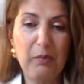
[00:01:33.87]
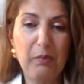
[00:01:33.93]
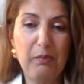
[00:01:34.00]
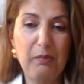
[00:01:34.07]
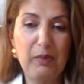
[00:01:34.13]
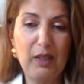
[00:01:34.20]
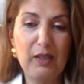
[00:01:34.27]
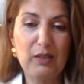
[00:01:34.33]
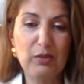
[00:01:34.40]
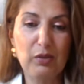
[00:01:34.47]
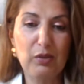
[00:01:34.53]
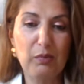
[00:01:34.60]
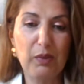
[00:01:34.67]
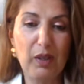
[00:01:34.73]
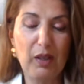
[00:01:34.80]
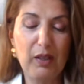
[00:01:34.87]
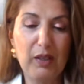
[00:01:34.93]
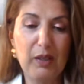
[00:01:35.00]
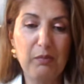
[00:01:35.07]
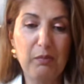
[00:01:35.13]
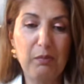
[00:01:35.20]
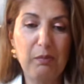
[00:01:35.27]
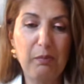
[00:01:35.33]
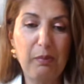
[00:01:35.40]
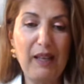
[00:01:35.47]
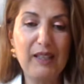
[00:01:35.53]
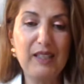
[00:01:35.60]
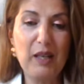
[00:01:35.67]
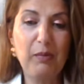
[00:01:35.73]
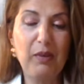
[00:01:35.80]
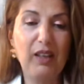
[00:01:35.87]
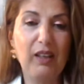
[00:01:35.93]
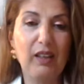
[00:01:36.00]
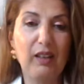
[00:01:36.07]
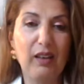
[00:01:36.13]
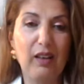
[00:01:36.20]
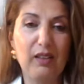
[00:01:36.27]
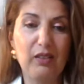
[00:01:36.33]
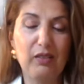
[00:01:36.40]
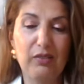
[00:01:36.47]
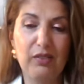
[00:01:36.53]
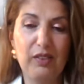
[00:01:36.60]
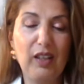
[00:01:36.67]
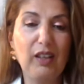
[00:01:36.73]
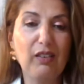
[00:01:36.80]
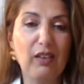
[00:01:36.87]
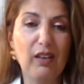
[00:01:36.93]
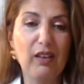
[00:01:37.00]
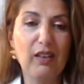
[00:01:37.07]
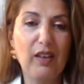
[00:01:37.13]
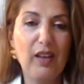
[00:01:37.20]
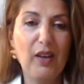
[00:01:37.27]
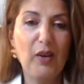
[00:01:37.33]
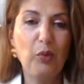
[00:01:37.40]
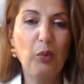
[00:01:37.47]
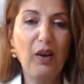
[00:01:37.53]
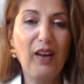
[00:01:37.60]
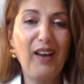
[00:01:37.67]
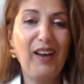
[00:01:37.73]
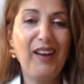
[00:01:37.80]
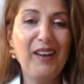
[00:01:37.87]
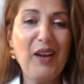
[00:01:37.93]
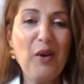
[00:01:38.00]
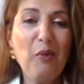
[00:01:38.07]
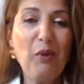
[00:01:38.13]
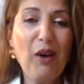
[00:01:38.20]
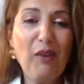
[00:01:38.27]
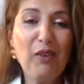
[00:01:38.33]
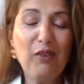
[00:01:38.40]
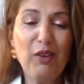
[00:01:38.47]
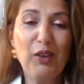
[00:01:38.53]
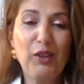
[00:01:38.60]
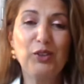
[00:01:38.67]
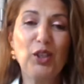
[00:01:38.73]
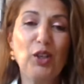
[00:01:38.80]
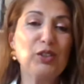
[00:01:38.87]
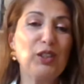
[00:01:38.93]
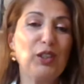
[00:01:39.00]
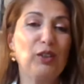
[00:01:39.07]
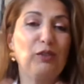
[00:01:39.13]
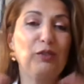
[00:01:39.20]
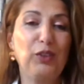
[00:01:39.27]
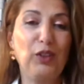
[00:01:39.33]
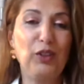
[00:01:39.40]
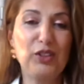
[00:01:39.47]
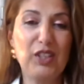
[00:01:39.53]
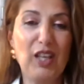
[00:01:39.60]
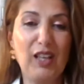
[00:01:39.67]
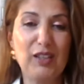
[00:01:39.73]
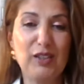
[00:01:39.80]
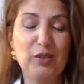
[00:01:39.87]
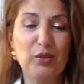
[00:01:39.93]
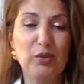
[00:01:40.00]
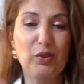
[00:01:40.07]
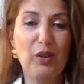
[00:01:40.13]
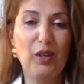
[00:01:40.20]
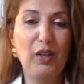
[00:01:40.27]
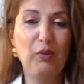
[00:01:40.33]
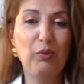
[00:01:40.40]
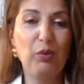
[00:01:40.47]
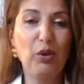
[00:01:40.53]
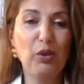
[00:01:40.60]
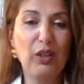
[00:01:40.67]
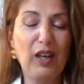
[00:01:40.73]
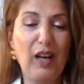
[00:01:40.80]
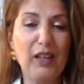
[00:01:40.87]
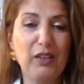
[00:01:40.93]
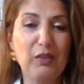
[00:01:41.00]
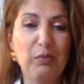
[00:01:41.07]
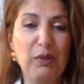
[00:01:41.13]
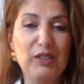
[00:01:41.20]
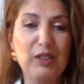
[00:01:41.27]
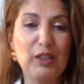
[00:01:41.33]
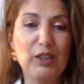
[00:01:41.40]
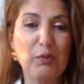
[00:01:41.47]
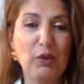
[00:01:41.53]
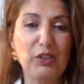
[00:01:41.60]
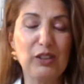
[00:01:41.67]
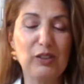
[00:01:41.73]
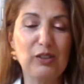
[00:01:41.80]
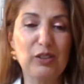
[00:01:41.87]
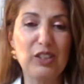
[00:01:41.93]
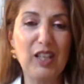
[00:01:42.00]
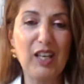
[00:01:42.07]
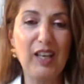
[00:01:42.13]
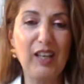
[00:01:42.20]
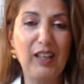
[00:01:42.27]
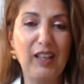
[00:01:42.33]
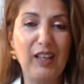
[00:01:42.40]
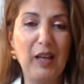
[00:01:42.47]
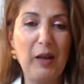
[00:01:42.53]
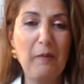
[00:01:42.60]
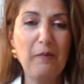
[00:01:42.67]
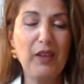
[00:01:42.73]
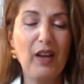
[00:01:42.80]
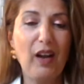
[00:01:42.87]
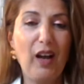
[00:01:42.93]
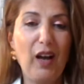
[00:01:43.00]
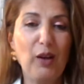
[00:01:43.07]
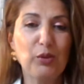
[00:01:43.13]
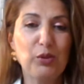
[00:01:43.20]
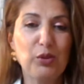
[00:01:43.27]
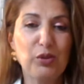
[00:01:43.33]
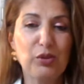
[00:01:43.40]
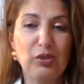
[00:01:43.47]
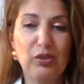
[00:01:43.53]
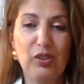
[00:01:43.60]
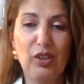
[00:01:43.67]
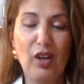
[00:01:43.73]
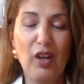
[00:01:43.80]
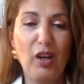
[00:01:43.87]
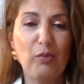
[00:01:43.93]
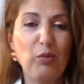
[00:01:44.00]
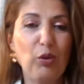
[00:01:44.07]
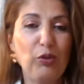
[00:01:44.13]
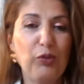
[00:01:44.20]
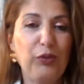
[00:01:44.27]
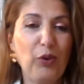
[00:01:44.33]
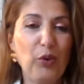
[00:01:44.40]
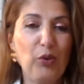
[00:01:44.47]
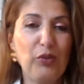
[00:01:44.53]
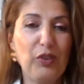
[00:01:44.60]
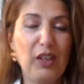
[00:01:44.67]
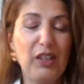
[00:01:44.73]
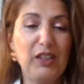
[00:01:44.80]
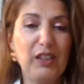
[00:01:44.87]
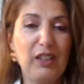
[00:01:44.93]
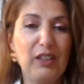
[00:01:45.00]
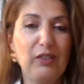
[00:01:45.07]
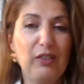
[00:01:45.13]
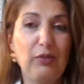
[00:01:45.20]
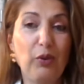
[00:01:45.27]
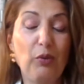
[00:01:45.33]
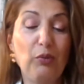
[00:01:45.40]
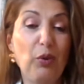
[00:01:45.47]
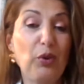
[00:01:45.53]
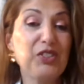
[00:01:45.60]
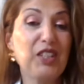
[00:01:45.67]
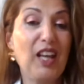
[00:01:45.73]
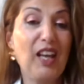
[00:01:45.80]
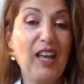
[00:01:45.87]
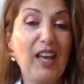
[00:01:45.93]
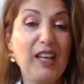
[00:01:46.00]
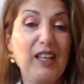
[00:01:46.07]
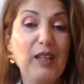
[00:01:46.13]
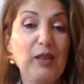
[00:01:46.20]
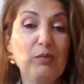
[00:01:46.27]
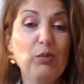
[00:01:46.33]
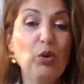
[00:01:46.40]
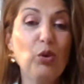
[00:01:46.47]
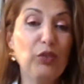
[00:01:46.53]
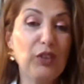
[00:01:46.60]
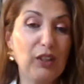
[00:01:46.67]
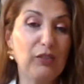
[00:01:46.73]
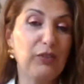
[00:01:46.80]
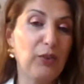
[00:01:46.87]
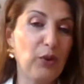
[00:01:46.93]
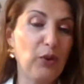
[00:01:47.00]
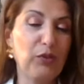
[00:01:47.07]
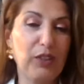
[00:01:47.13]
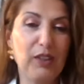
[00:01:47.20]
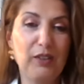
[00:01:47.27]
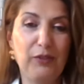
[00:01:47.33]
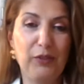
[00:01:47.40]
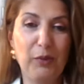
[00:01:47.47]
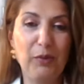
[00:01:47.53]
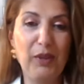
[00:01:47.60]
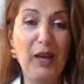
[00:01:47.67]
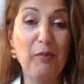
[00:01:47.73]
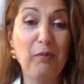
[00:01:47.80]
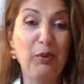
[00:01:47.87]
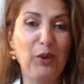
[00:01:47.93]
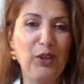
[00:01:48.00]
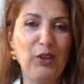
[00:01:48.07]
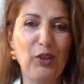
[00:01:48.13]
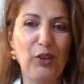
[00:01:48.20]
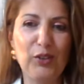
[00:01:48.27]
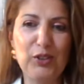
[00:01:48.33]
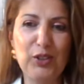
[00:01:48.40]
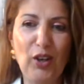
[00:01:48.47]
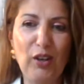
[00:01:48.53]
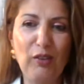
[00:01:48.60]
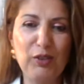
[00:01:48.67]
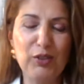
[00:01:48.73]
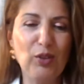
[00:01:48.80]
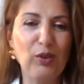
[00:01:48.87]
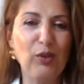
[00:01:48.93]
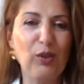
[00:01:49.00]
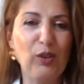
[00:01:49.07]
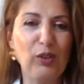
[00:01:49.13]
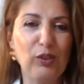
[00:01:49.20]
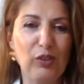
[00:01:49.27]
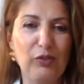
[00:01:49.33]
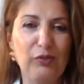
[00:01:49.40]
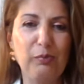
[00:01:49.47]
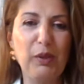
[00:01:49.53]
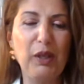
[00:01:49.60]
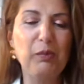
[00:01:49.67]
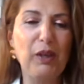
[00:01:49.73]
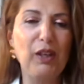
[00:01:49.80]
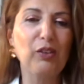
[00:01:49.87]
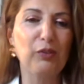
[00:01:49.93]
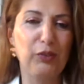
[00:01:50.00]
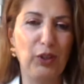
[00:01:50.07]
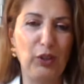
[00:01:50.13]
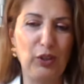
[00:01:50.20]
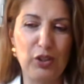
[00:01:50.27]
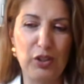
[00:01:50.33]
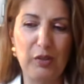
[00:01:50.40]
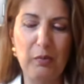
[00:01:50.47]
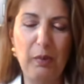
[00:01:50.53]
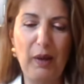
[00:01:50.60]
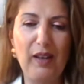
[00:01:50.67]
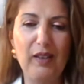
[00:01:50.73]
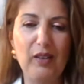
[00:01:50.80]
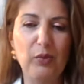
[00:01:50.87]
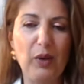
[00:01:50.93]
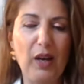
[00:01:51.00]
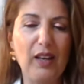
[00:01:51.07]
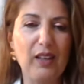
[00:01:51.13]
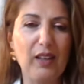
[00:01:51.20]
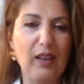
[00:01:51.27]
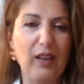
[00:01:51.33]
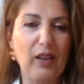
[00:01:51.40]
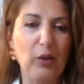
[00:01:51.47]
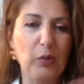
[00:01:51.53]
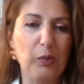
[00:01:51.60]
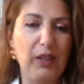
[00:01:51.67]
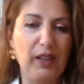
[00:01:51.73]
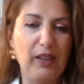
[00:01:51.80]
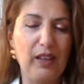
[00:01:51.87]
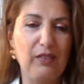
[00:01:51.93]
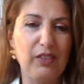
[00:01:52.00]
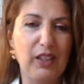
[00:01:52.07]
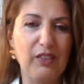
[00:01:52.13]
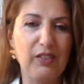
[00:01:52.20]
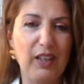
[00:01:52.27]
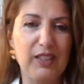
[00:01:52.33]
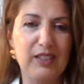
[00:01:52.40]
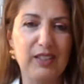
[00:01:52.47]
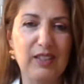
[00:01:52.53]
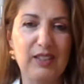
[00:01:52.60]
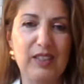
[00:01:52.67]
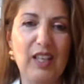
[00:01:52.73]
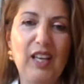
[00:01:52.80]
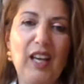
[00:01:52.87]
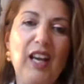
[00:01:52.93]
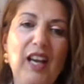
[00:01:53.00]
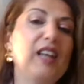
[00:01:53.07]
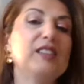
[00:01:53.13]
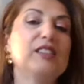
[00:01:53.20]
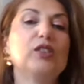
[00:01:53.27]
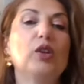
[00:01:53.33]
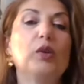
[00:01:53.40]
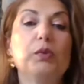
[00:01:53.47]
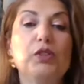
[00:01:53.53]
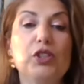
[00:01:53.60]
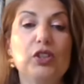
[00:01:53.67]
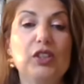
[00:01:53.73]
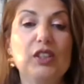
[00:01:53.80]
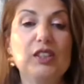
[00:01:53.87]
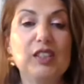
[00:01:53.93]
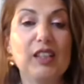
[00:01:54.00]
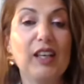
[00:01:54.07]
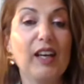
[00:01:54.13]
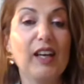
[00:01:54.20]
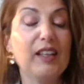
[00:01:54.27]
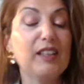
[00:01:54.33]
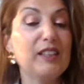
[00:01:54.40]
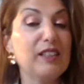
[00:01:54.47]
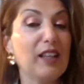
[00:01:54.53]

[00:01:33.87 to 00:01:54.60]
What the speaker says: in a sort of in pandemic kind of era where where we were totally confused as to what kind of business model to take, how to move forward. Was there any moving forward from that point on? So it was all a big confusion. But I hope that every crisis has an opportunity, and